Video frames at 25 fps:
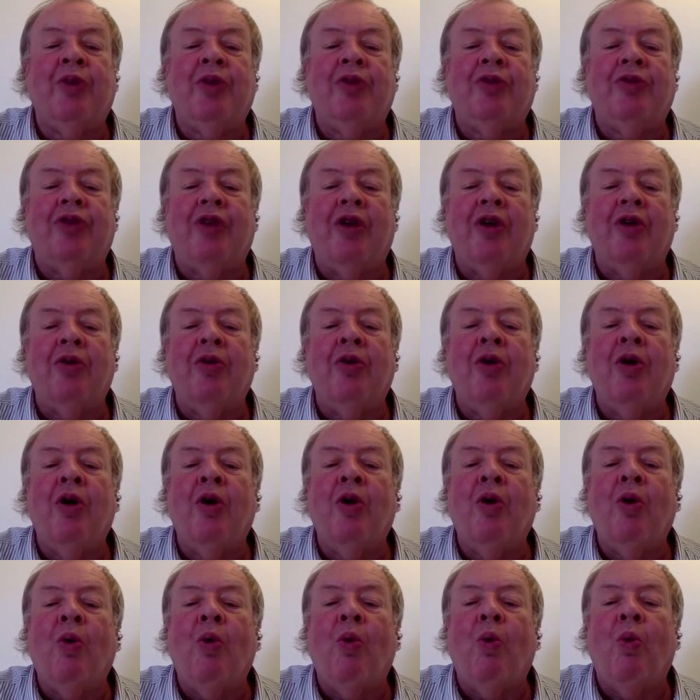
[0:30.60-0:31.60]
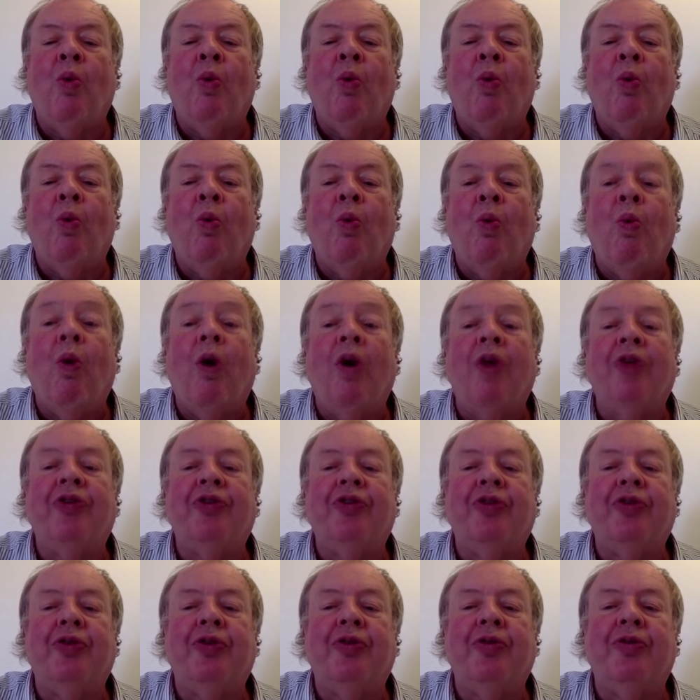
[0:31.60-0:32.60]
So, what
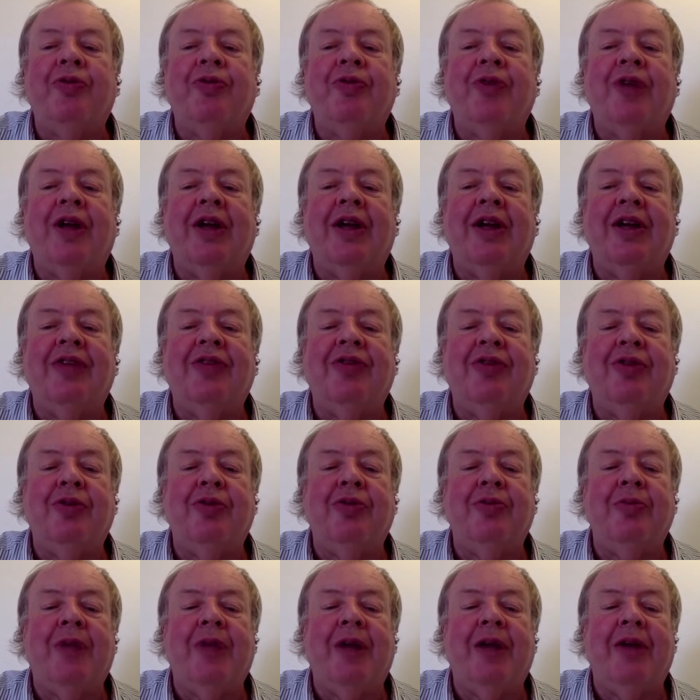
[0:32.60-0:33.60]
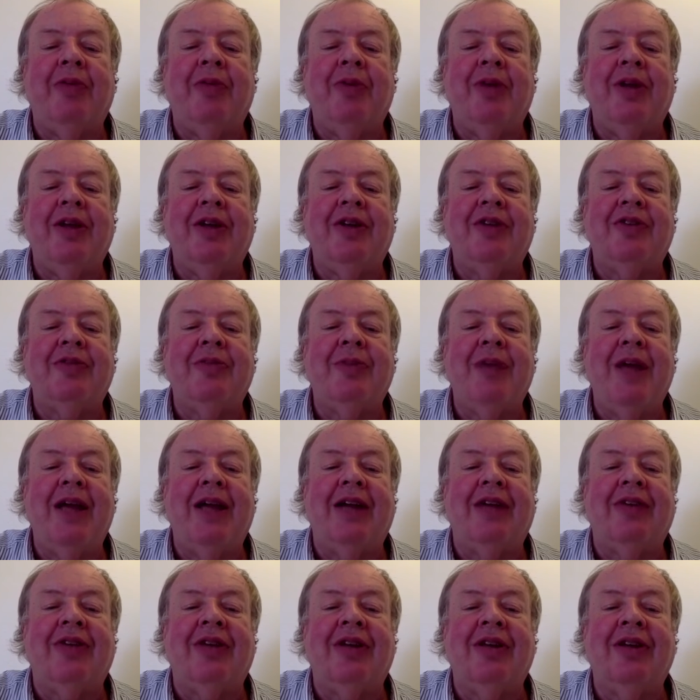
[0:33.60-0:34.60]
sort of uh, issues might we
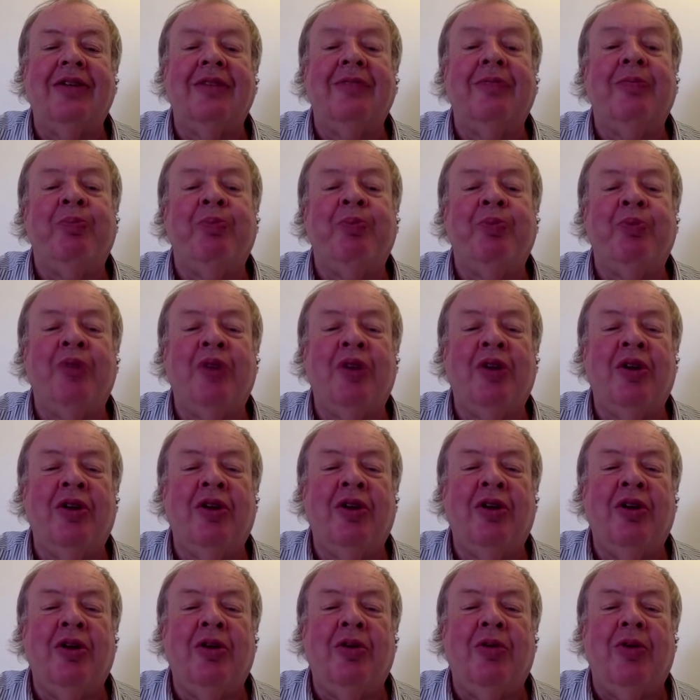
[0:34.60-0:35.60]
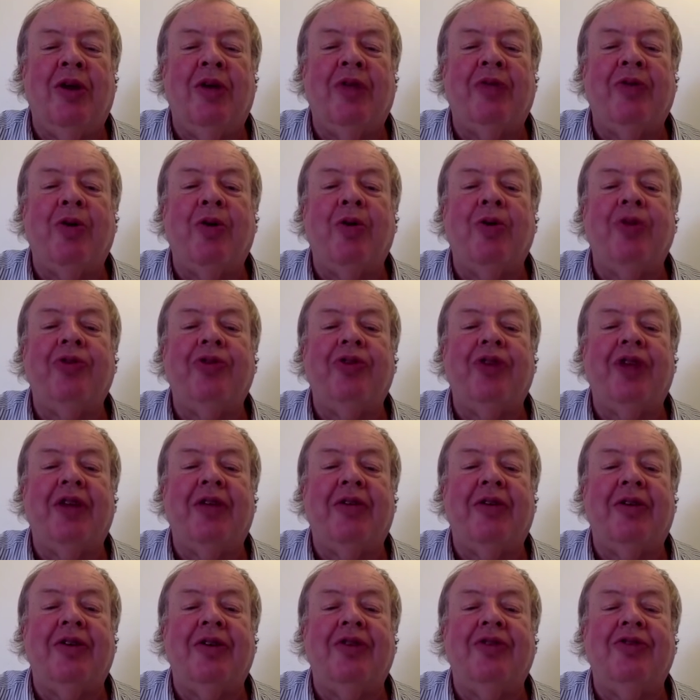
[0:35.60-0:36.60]
expect well, of course,
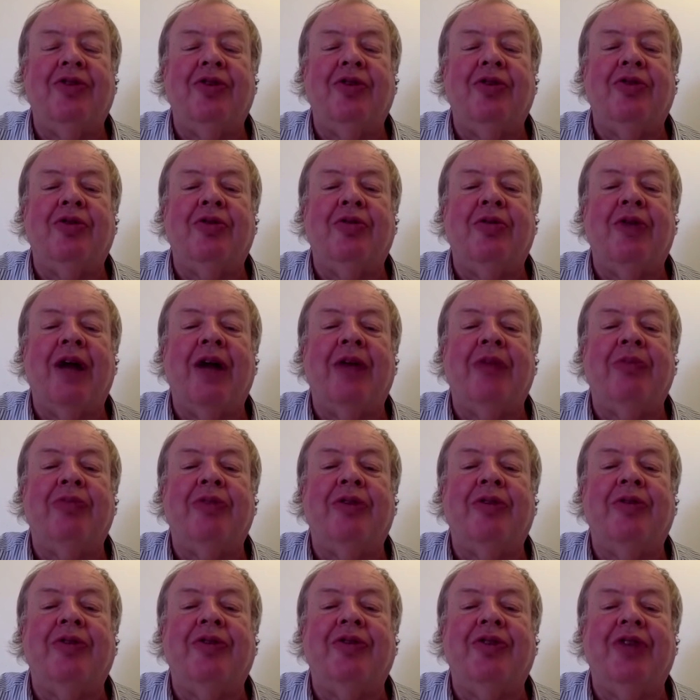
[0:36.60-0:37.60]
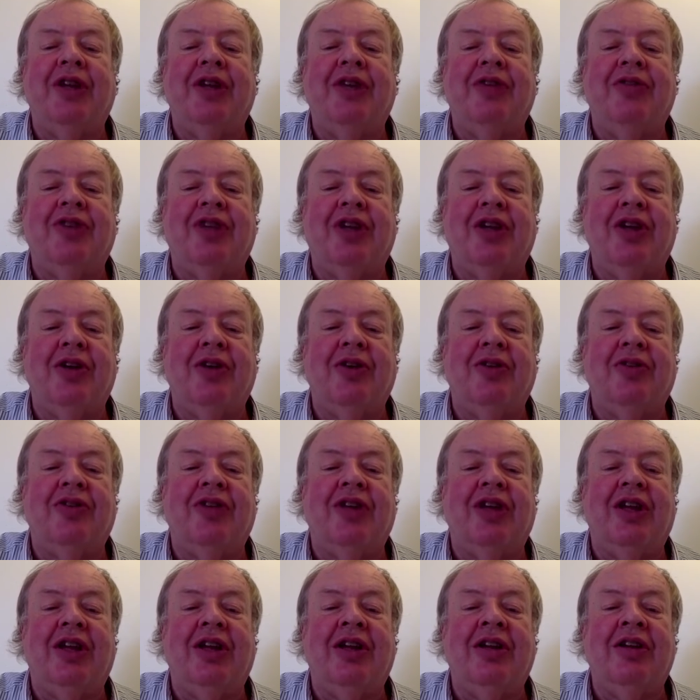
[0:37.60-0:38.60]
there are issues around privacy and
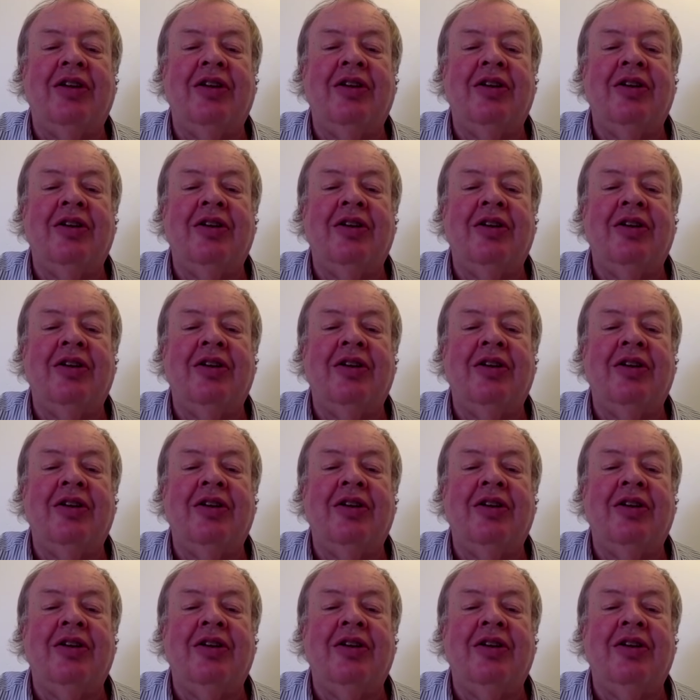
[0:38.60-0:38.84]
security.